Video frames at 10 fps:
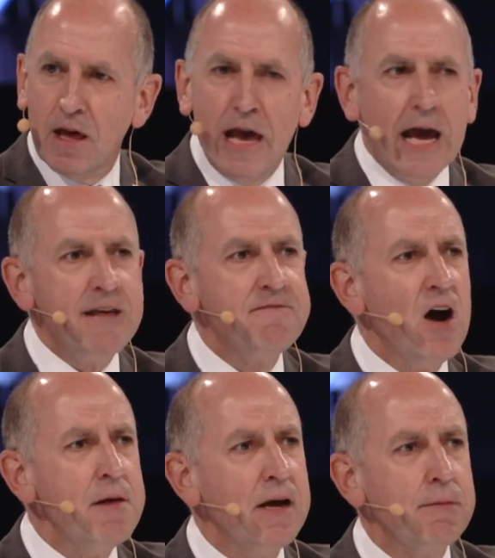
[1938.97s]
And if I
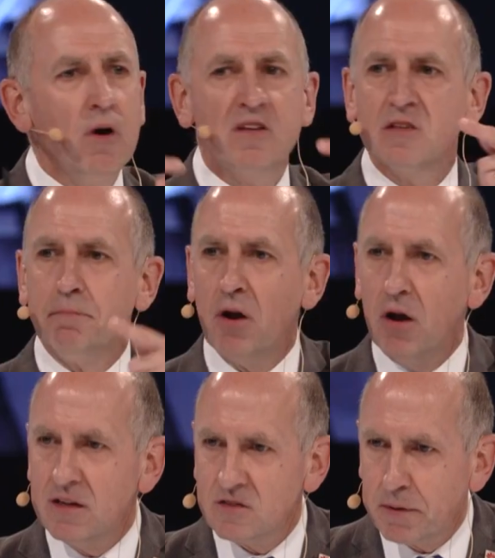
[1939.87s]
make my
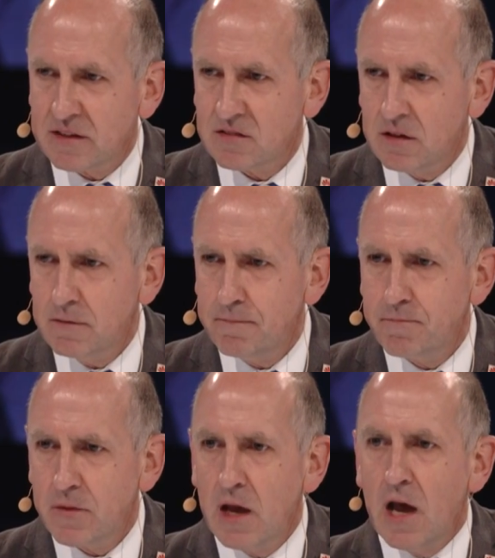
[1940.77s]
suppliers better,
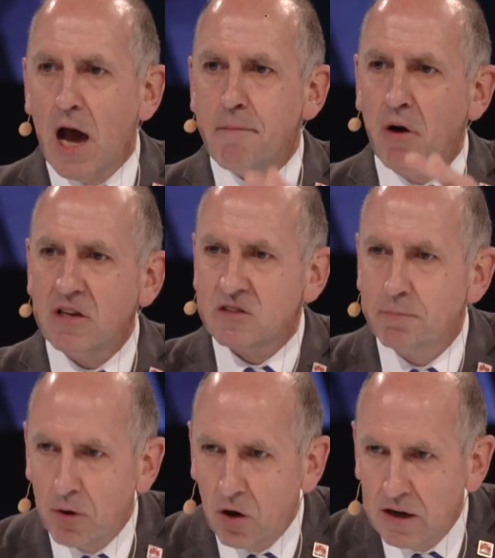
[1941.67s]
and my
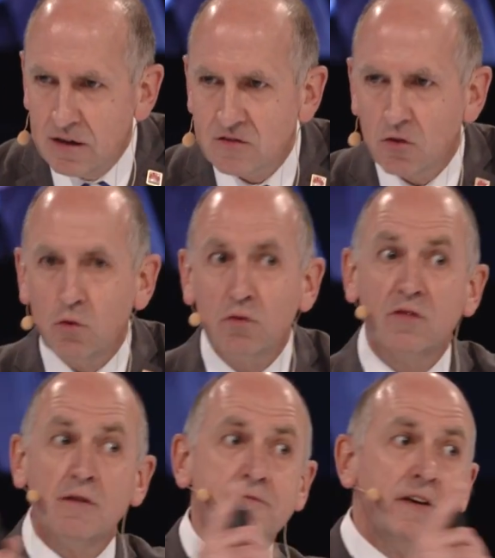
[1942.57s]
suppliers are also
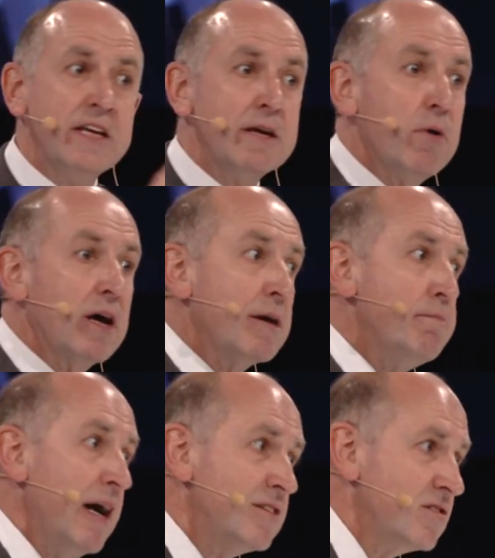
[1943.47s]
feeding my
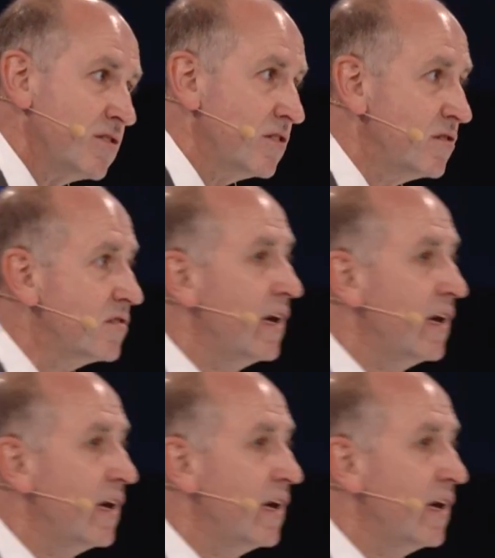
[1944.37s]
competitors,